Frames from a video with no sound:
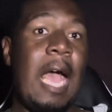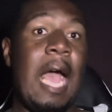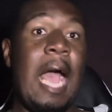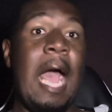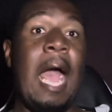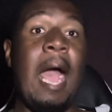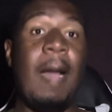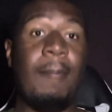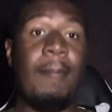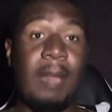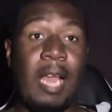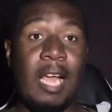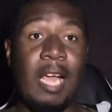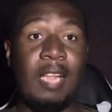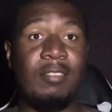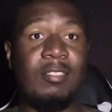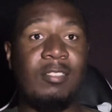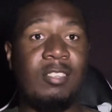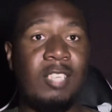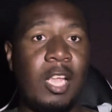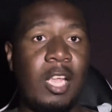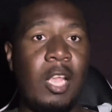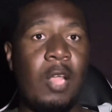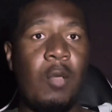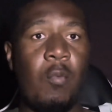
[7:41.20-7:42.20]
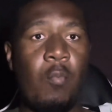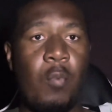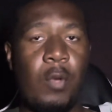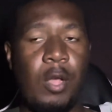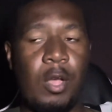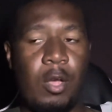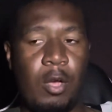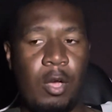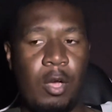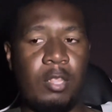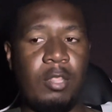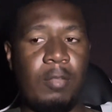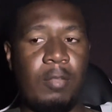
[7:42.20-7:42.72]
I'm not saying we
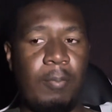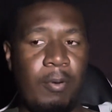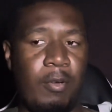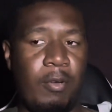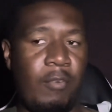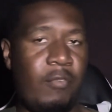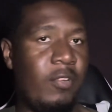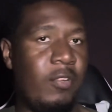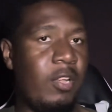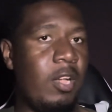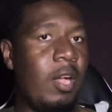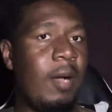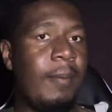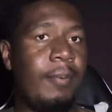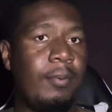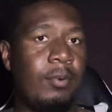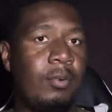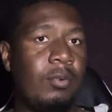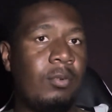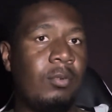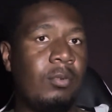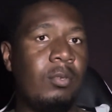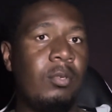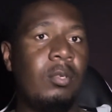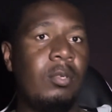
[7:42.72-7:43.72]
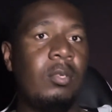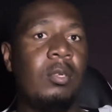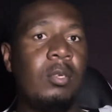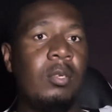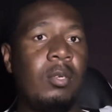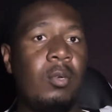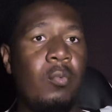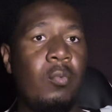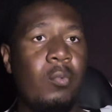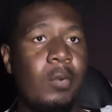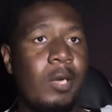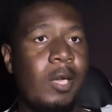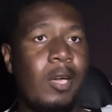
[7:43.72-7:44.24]
are the perfect couple.
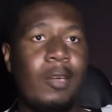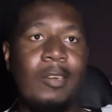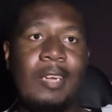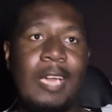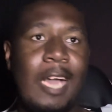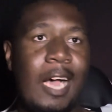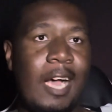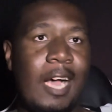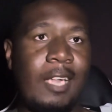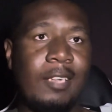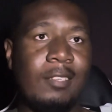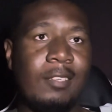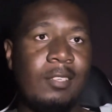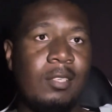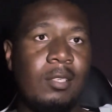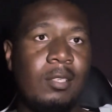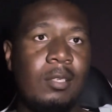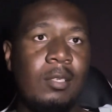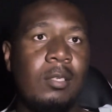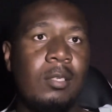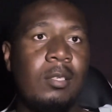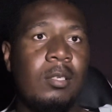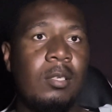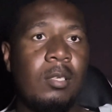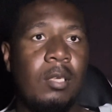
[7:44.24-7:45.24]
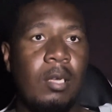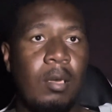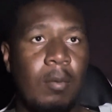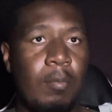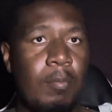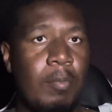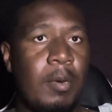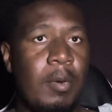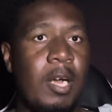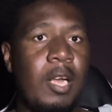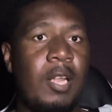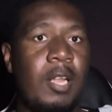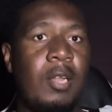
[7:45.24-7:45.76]
We are not.
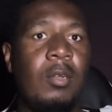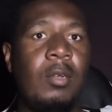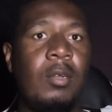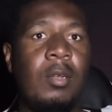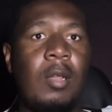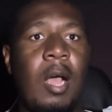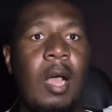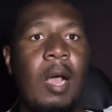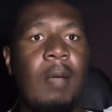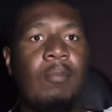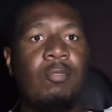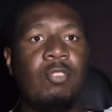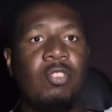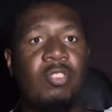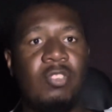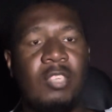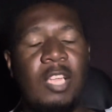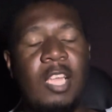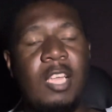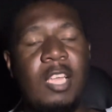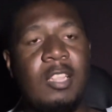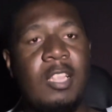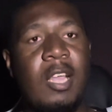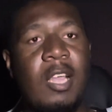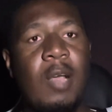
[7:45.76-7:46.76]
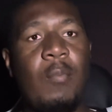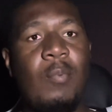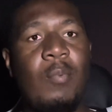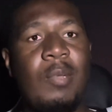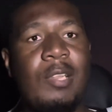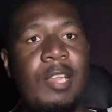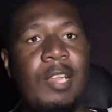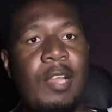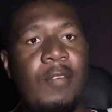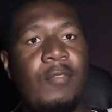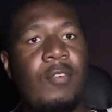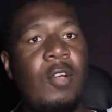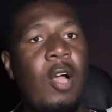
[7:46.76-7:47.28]
But I'm just saying that we
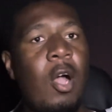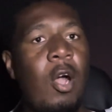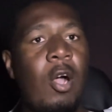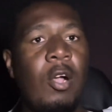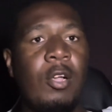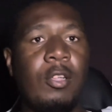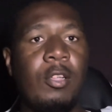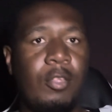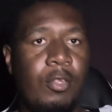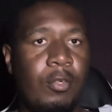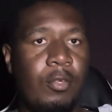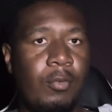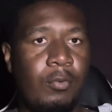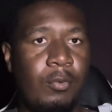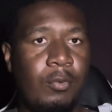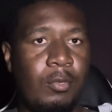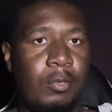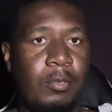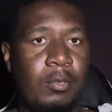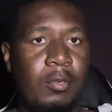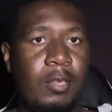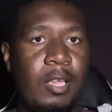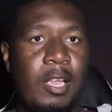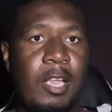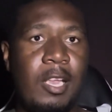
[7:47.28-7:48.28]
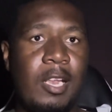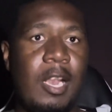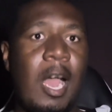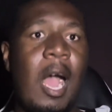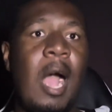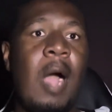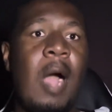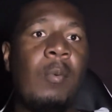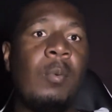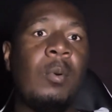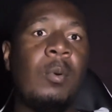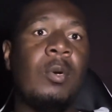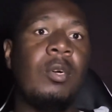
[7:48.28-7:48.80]
never argued in
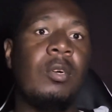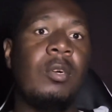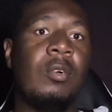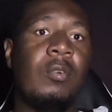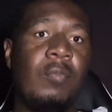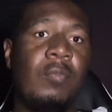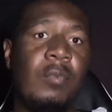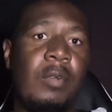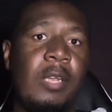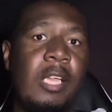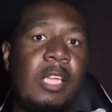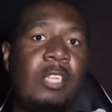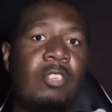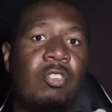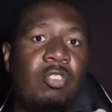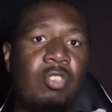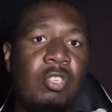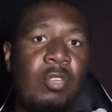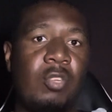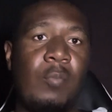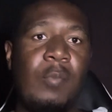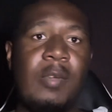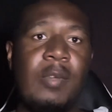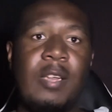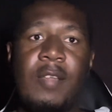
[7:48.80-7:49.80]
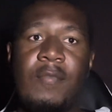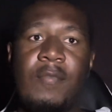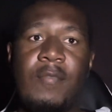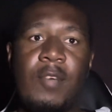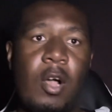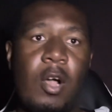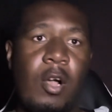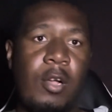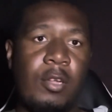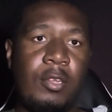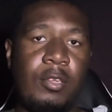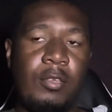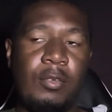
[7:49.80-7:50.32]
our relationship. We never
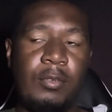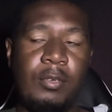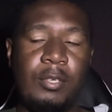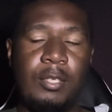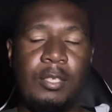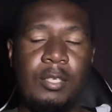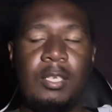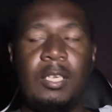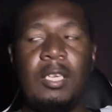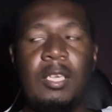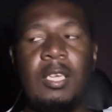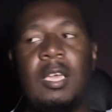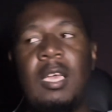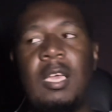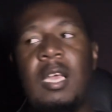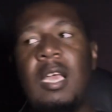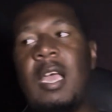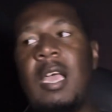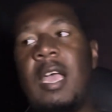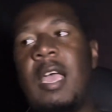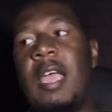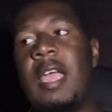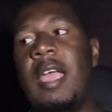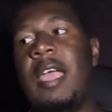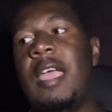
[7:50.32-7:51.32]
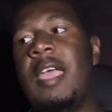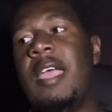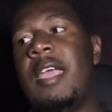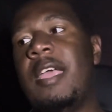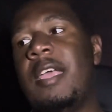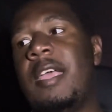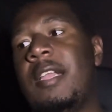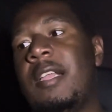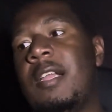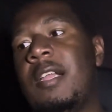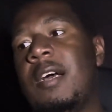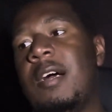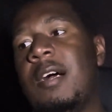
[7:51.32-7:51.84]
argued.
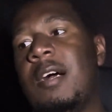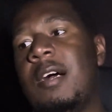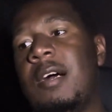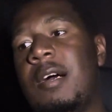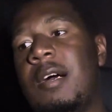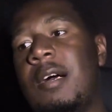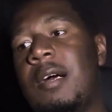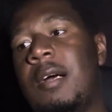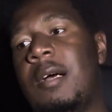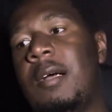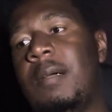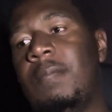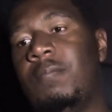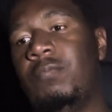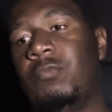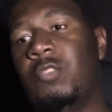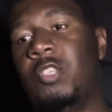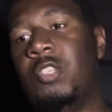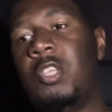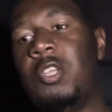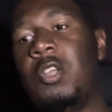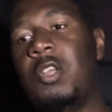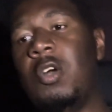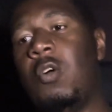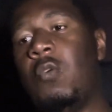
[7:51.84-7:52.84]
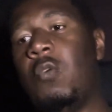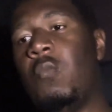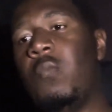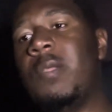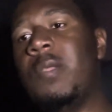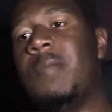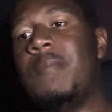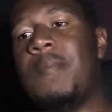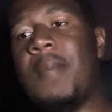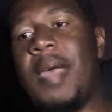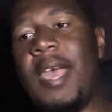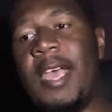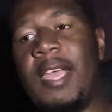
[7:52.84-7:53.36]
And, you know, we
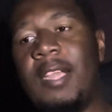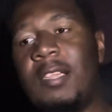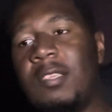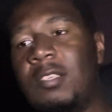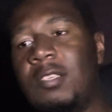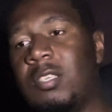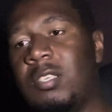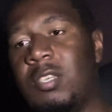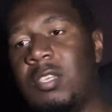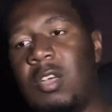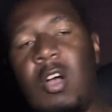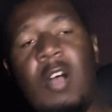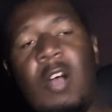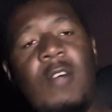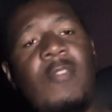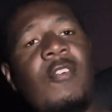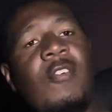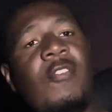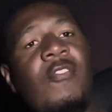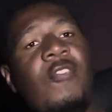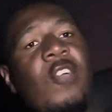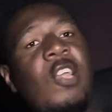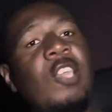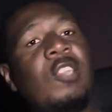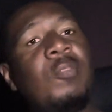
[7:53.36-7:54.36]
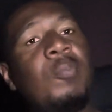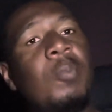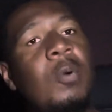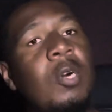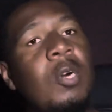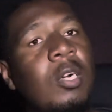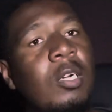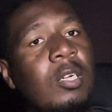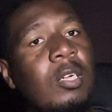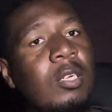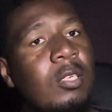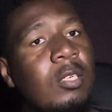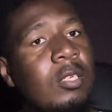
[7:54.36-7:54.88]
met off of
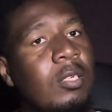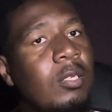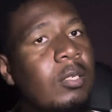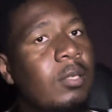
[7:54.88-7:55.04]
Facebook.